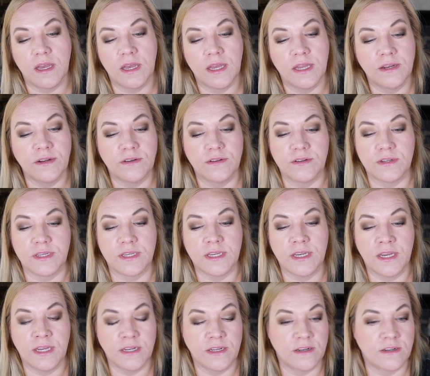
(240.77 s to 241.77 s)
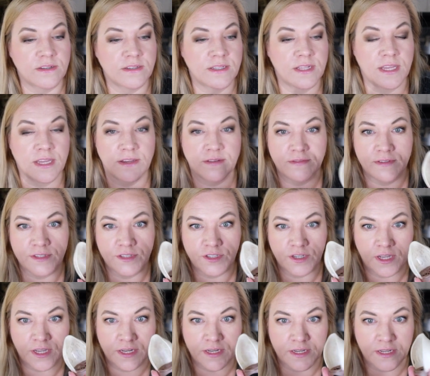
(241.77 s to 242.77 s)
I don't know, it kind of looks like a
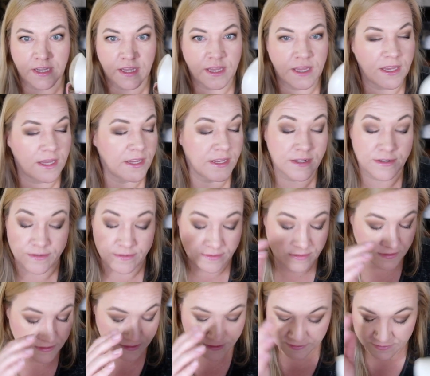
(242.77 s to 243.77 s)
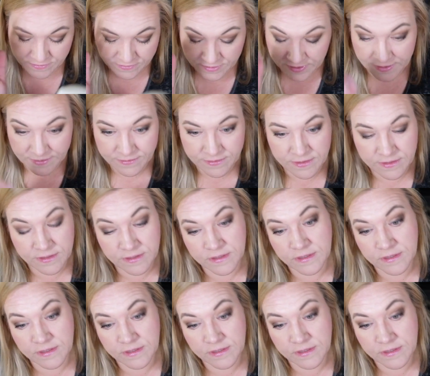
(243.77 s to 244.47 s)
vagina. I don't, whatever.